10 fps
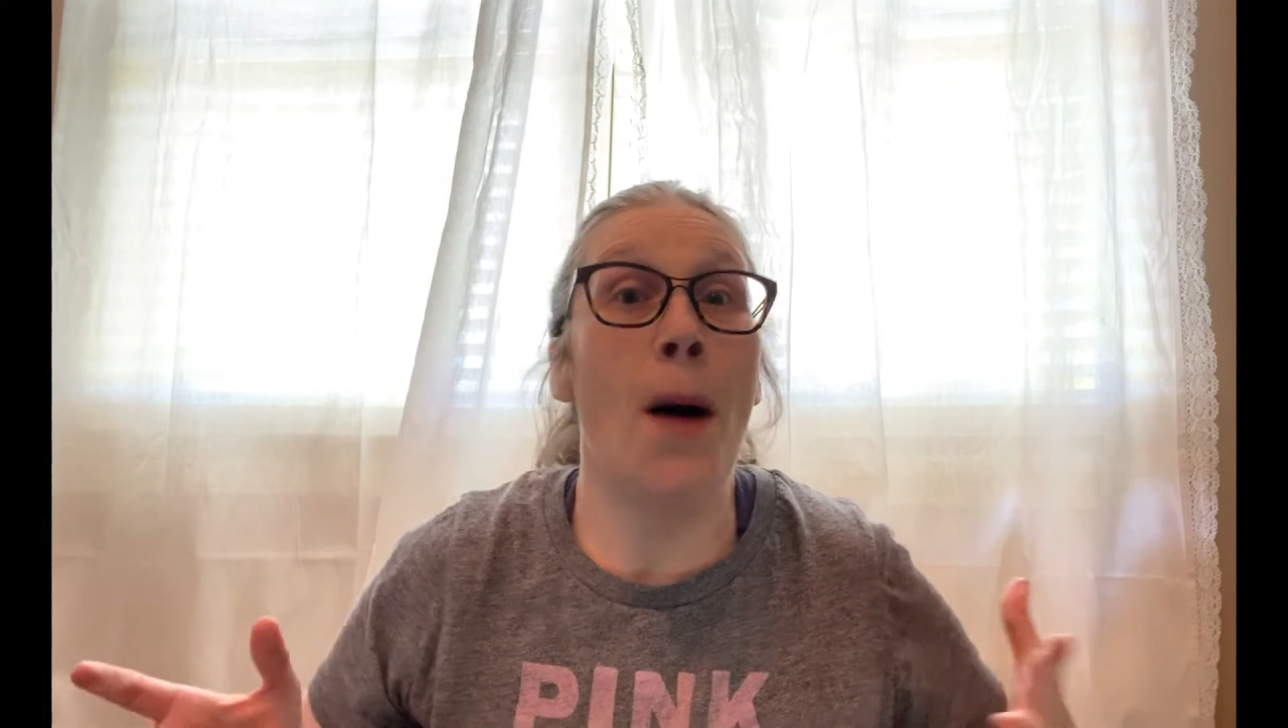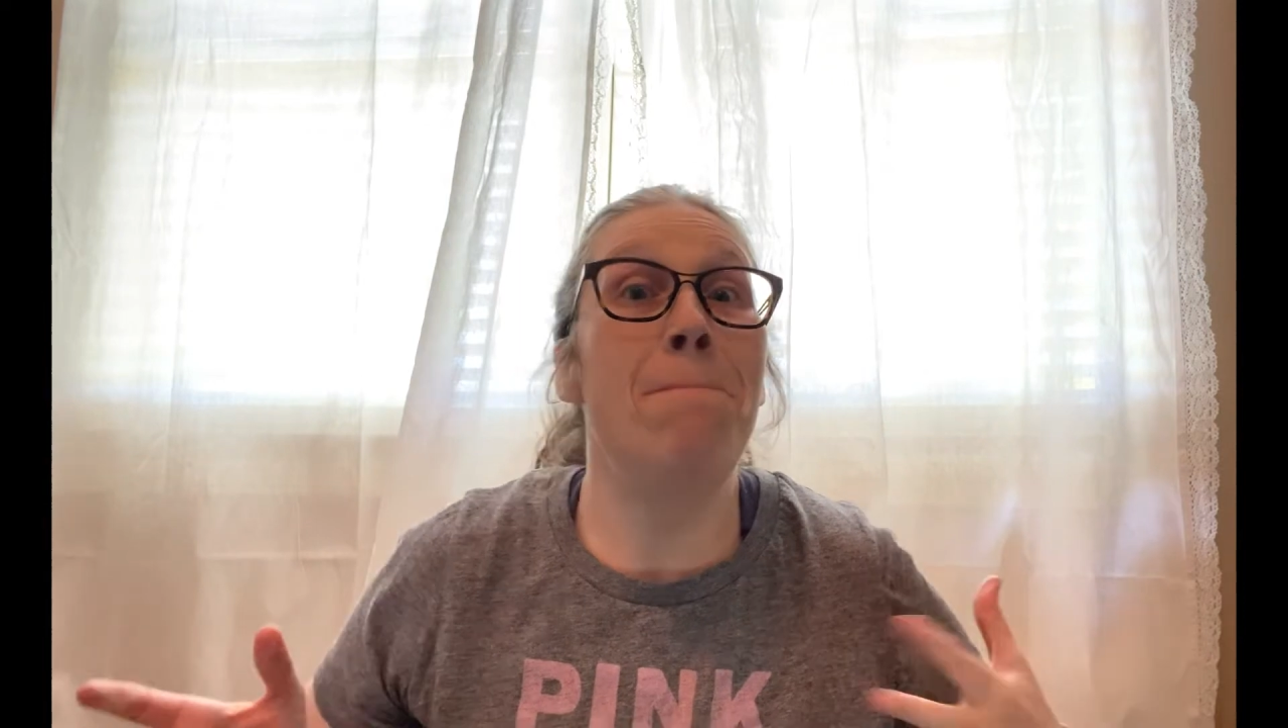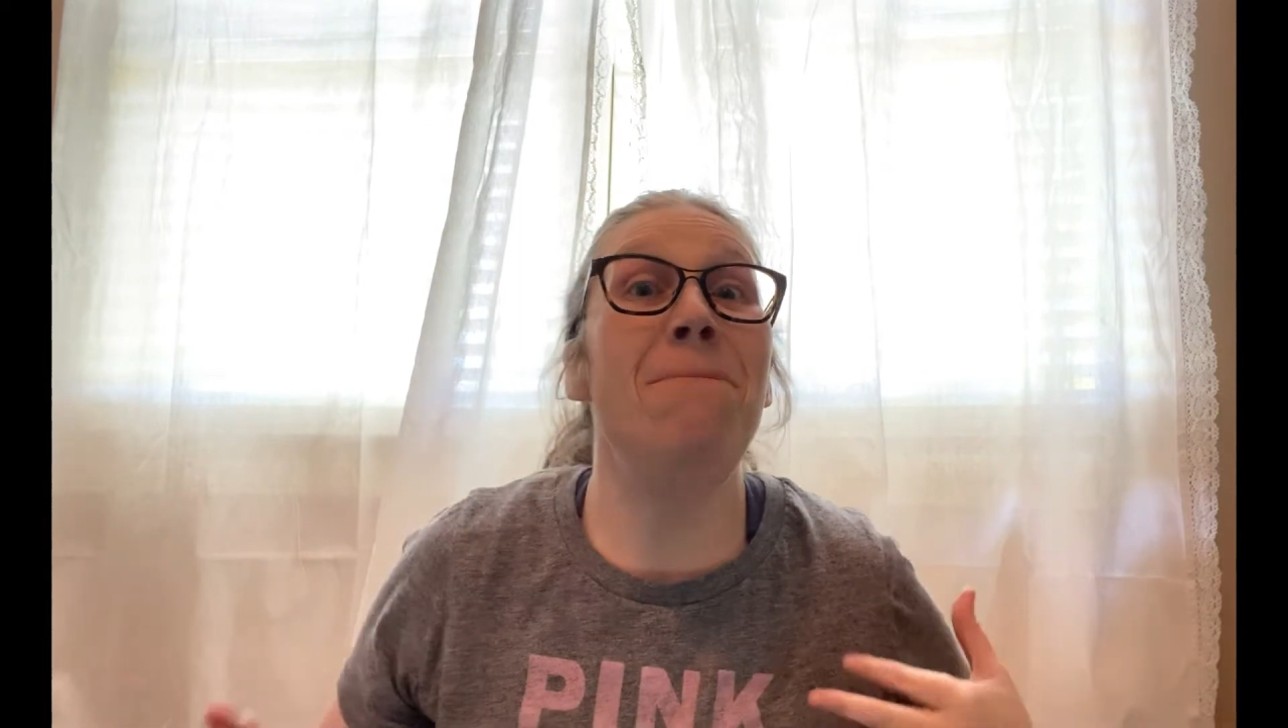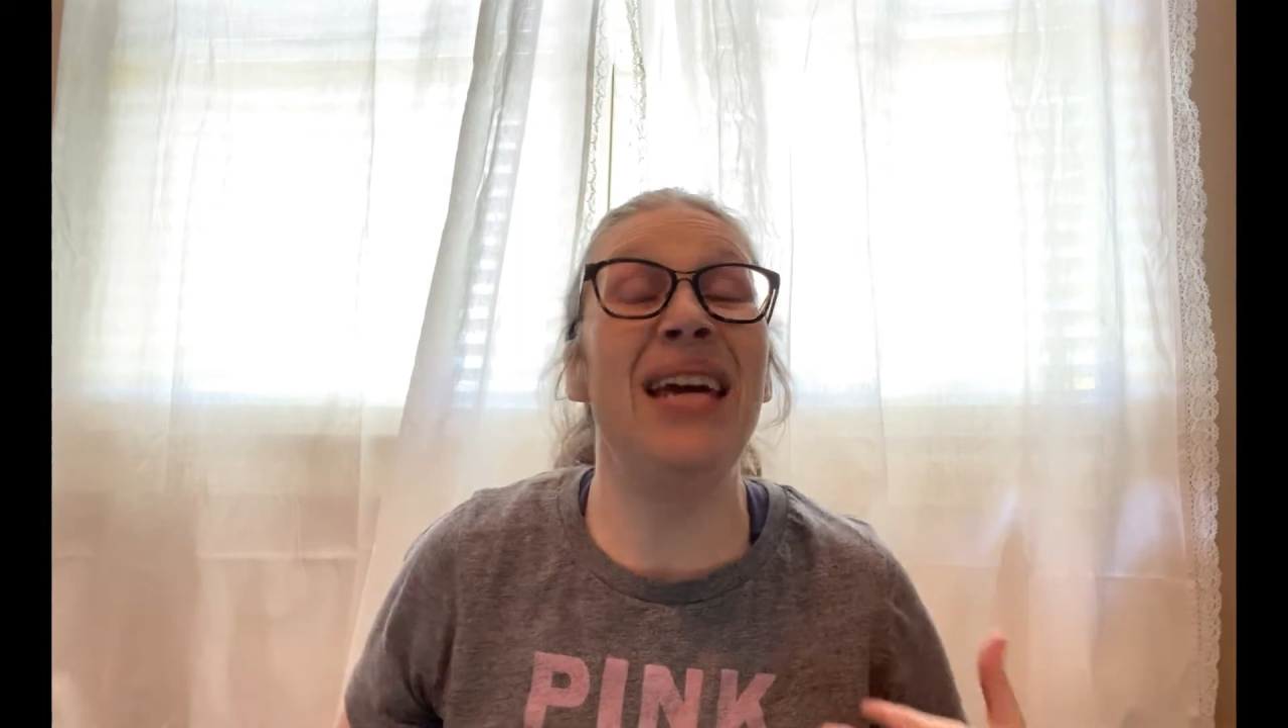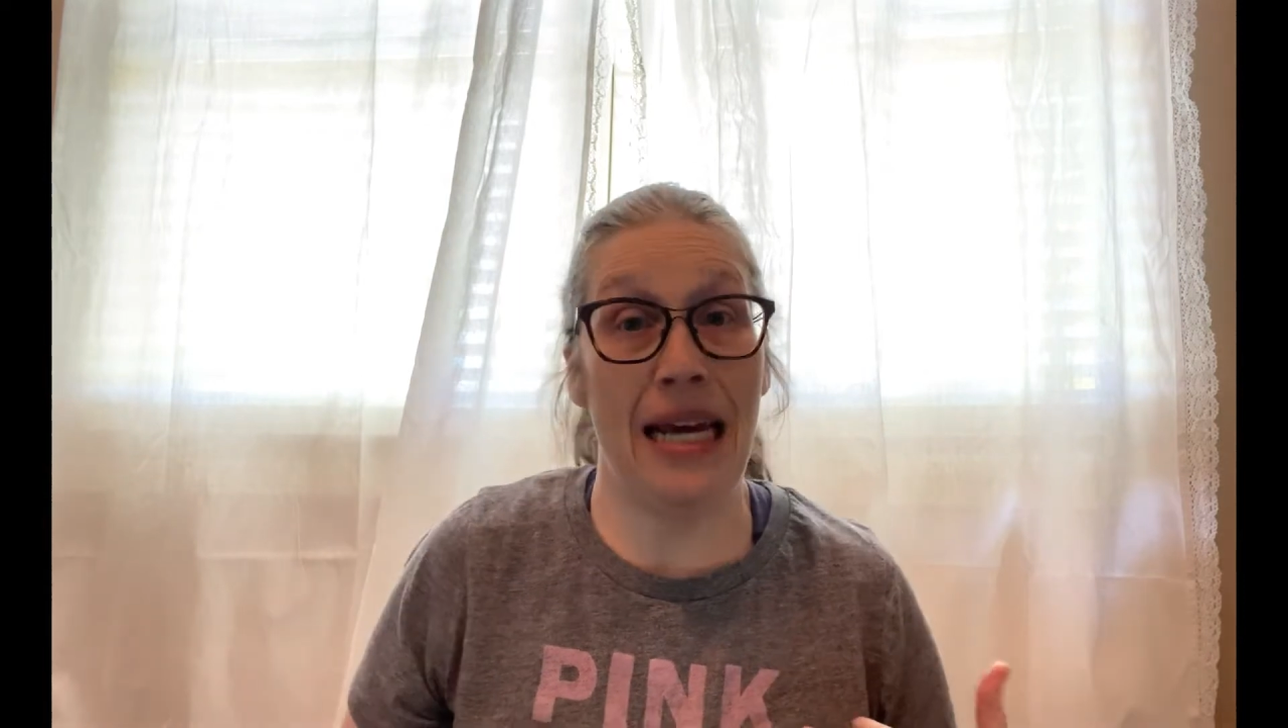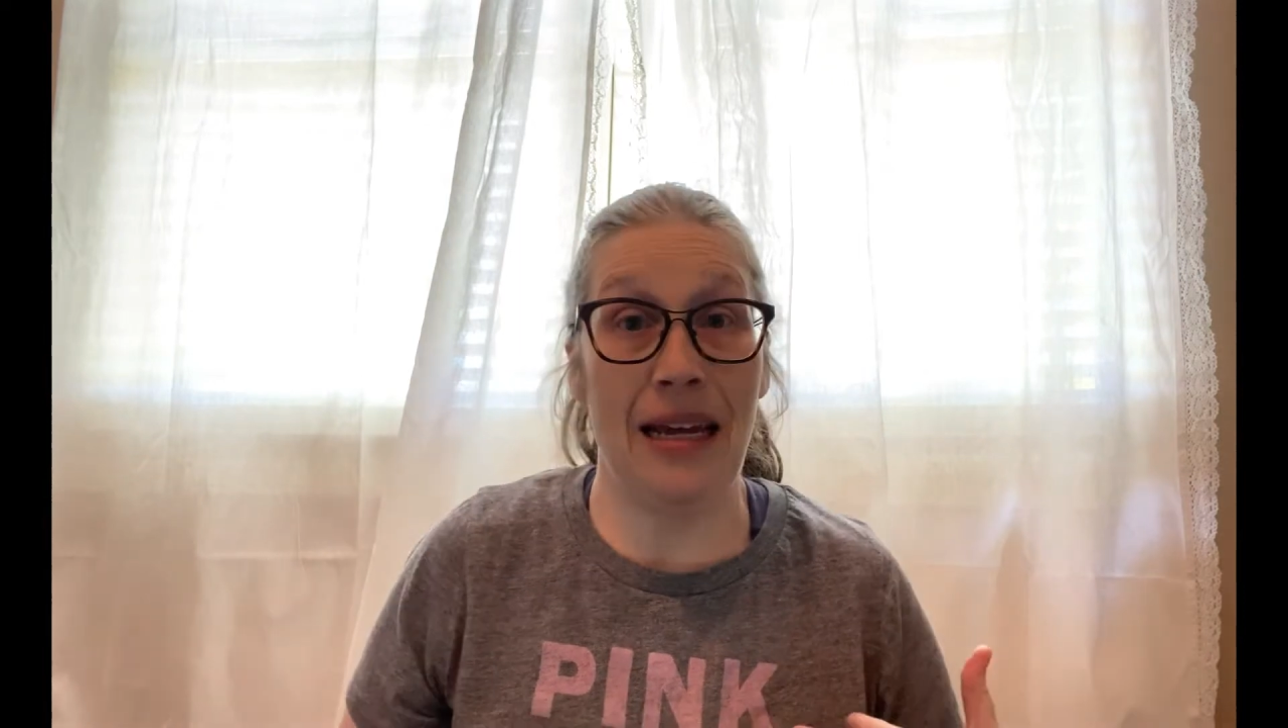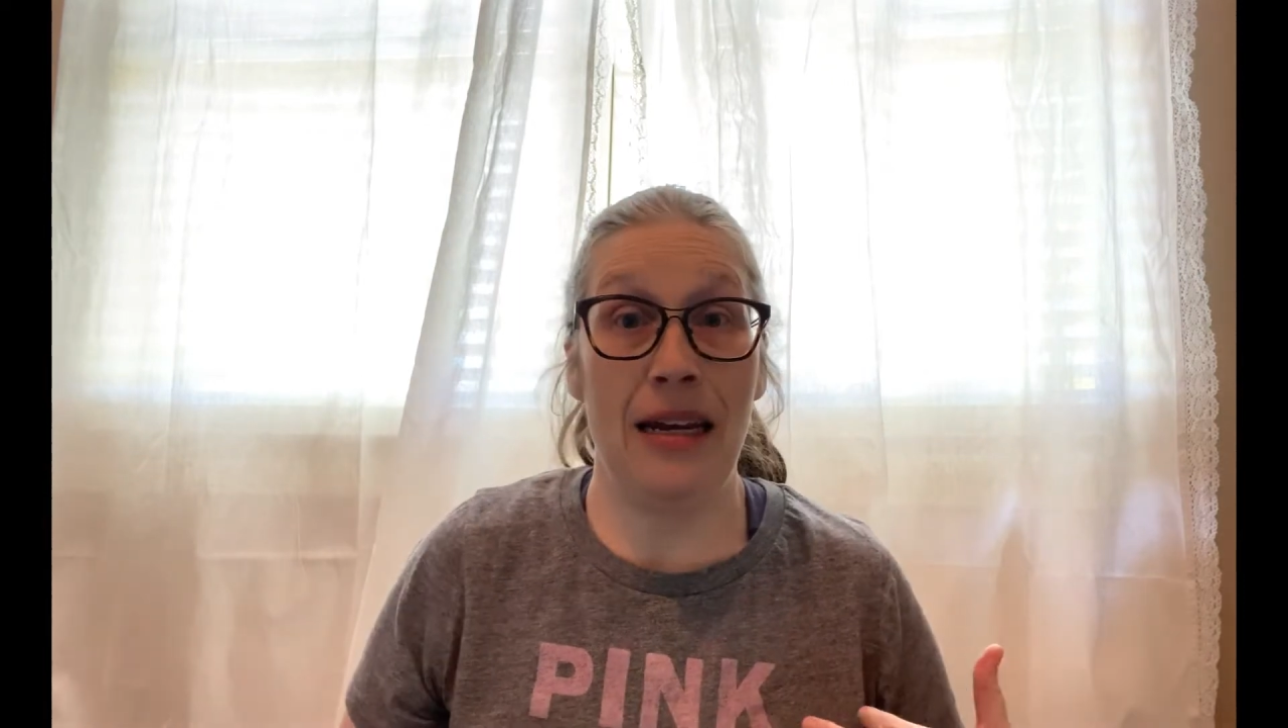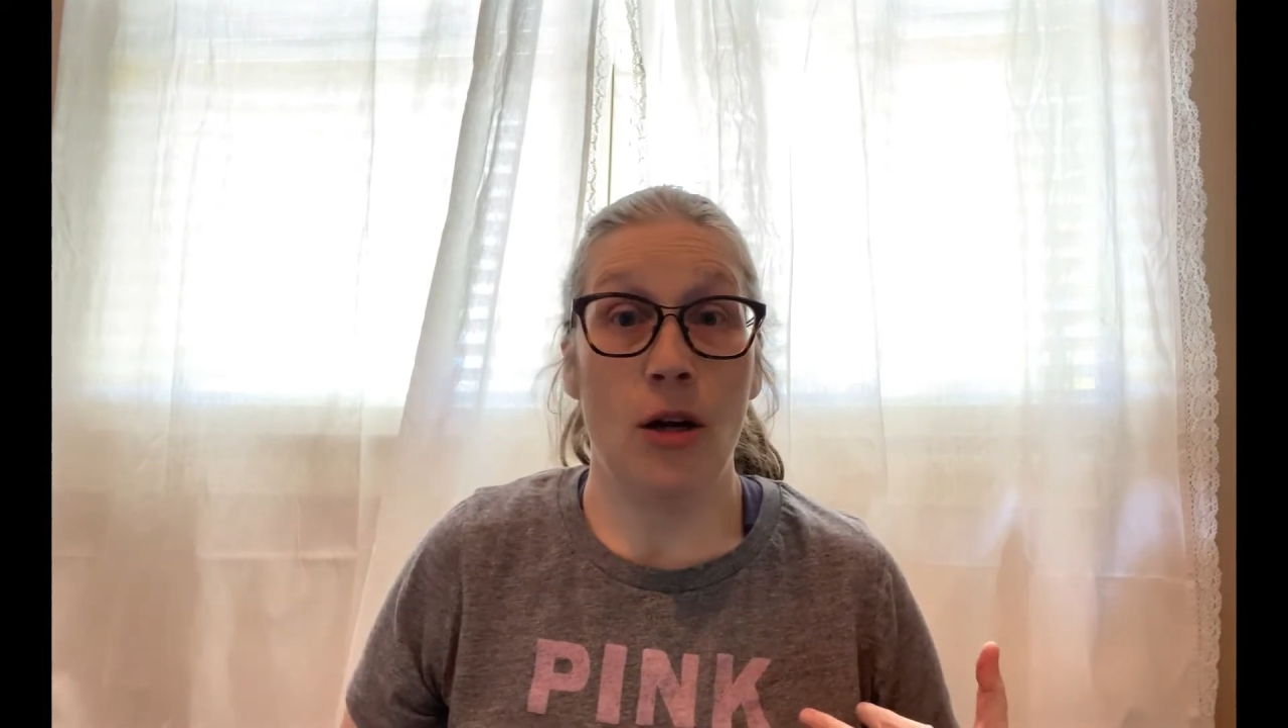minute